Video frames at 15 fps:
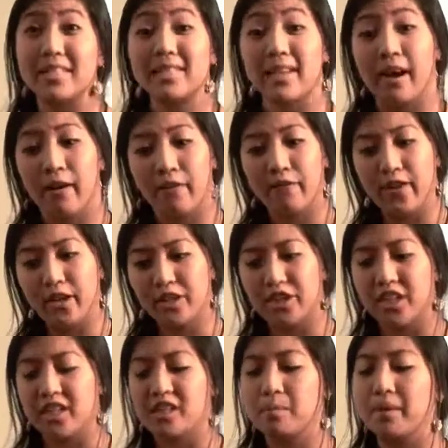cell
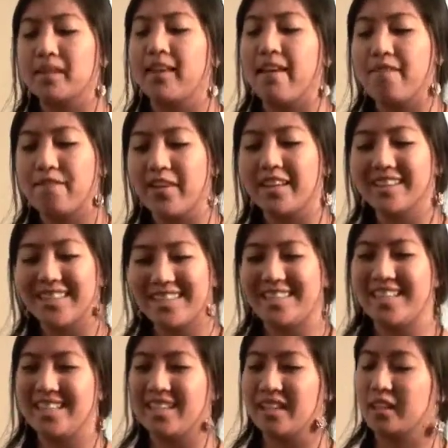functions, but they felt the
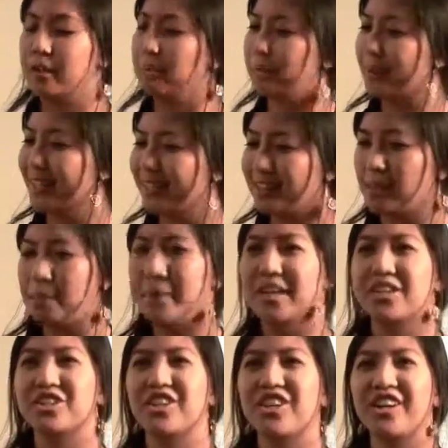need to complete the
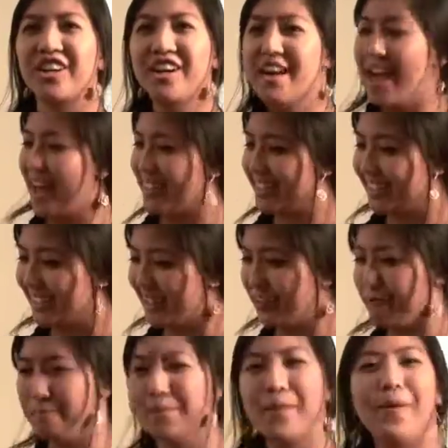picture and then
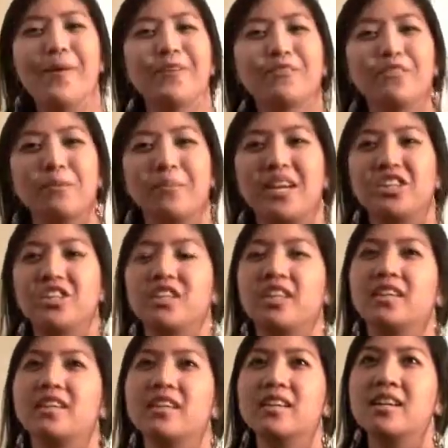give more information.
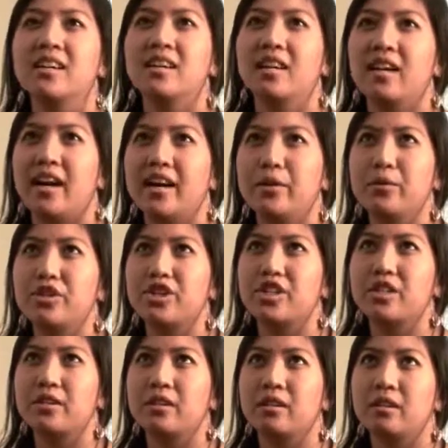And it was
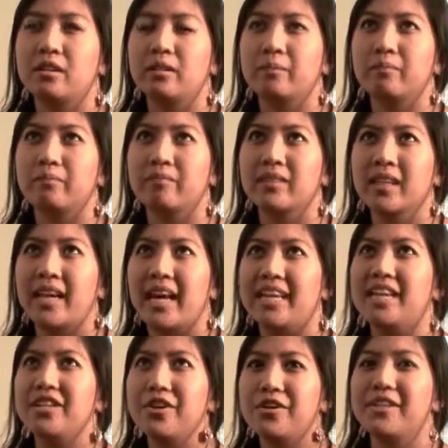just a. And
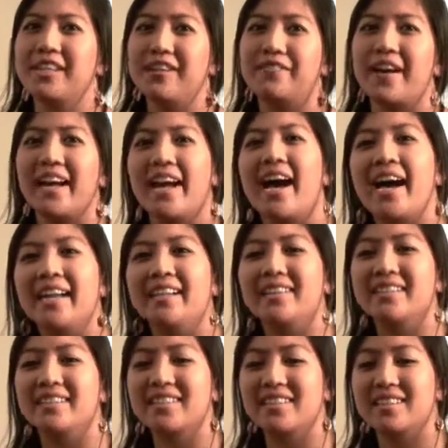I know that if I
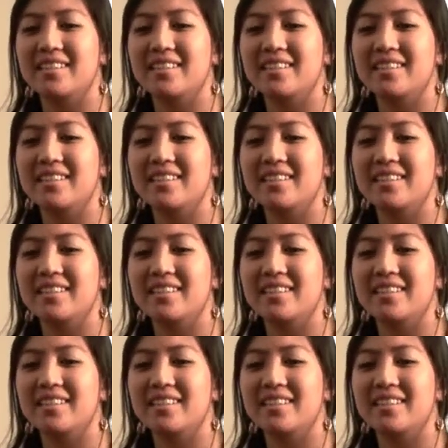hadn't